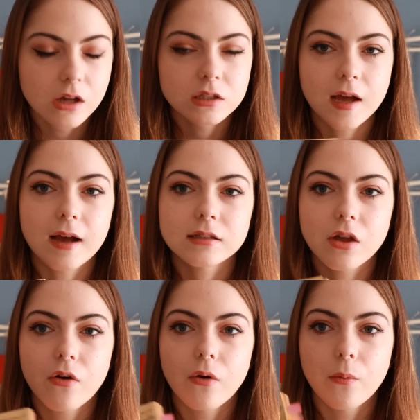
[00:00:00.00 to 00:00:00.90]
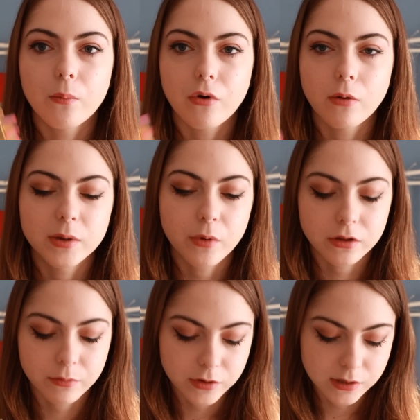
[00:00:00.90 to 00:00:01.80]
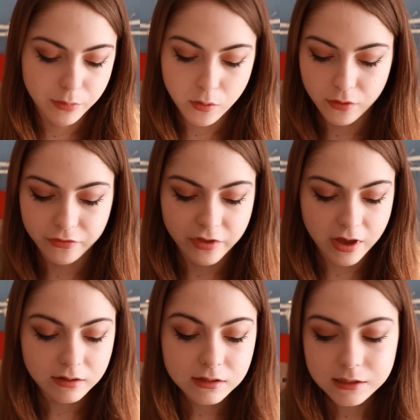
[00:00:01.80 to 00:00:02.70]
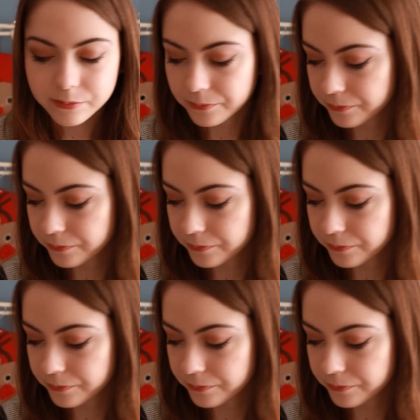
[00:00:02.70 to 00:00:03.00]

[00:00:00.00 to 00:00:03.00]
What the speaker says: So that's probably one of the most important things.